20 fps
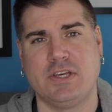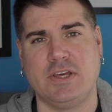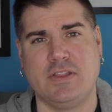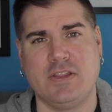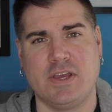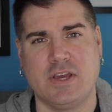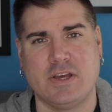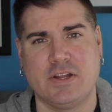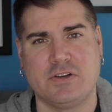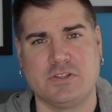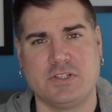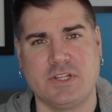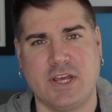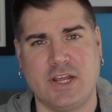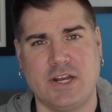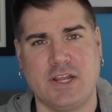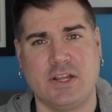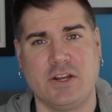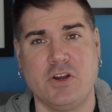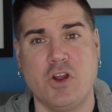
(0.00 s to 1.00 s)
in the
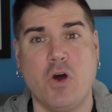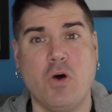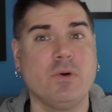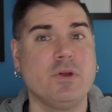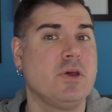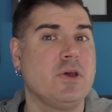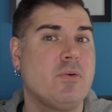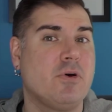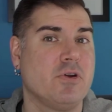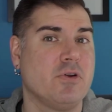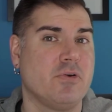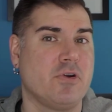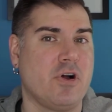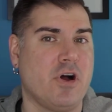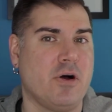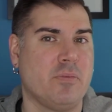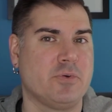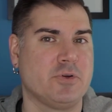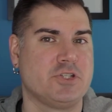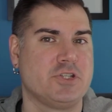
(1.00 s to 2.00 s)
understanding, know what they want to
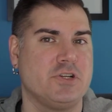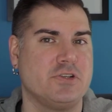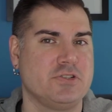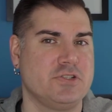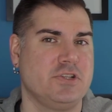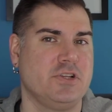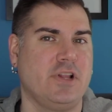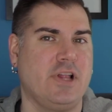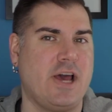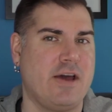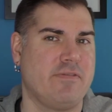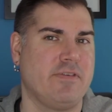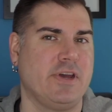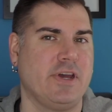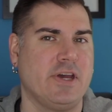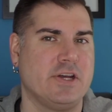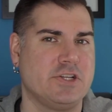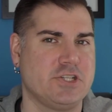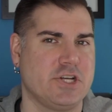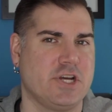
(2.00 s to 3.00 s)
accomplish and are still
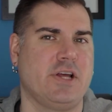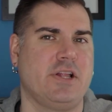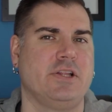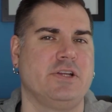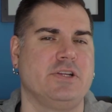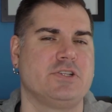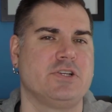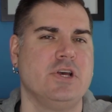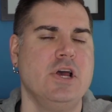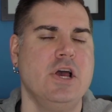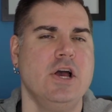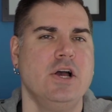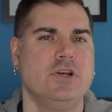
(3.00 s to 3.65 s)
having a challenge.